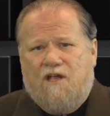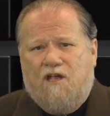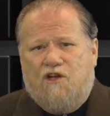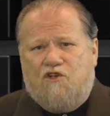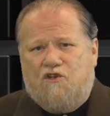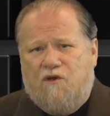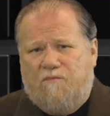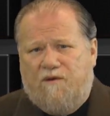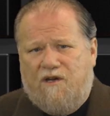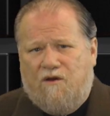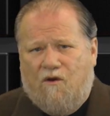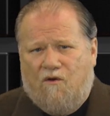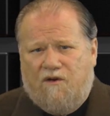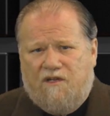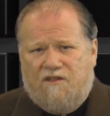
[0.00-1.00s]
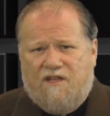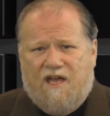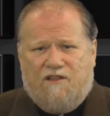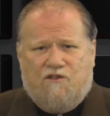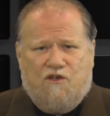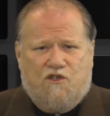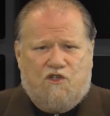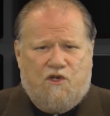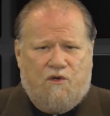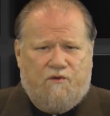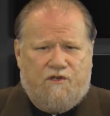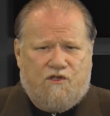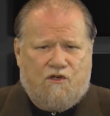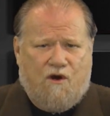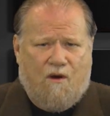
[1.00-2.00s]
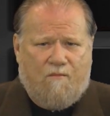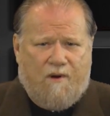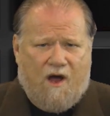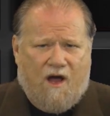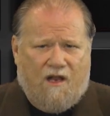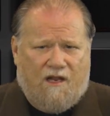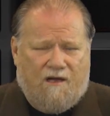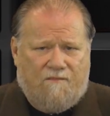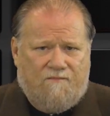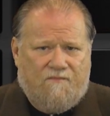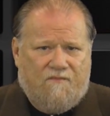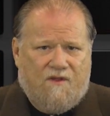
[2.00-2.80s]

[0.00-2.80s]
It should be noted that the Jewish Kabbalah